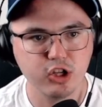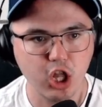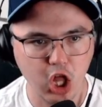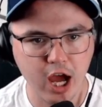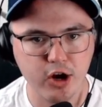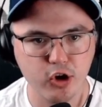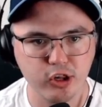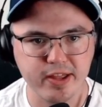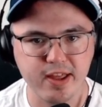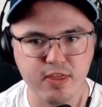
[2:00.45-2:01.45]
a lot
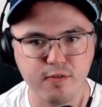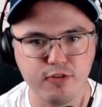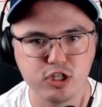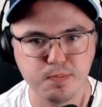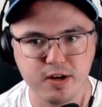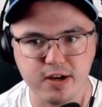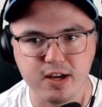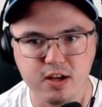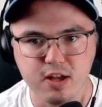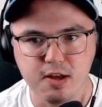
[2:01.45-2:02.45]
early in the first period,
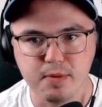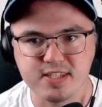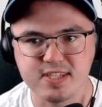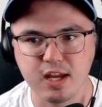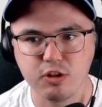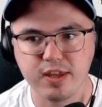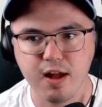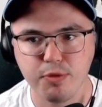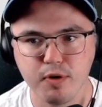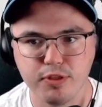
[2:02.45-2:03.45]
but settled down
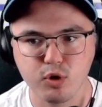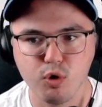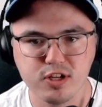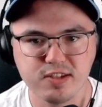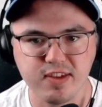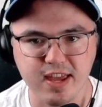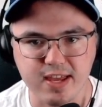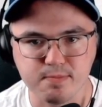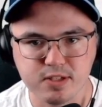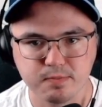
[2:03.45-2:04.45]
throughout the course of
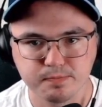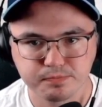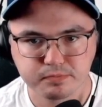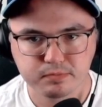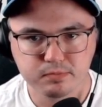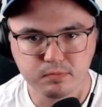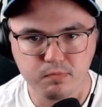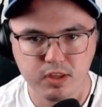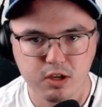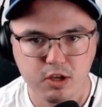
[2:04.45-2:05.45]
games.
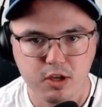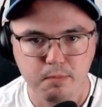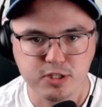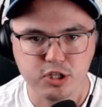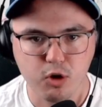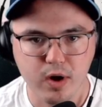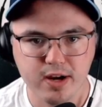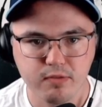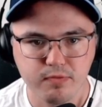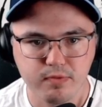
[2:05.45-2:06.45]
But you know what?
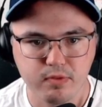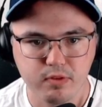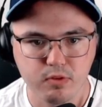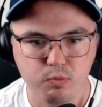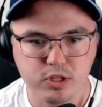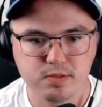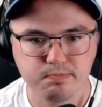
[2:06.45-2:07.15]
We just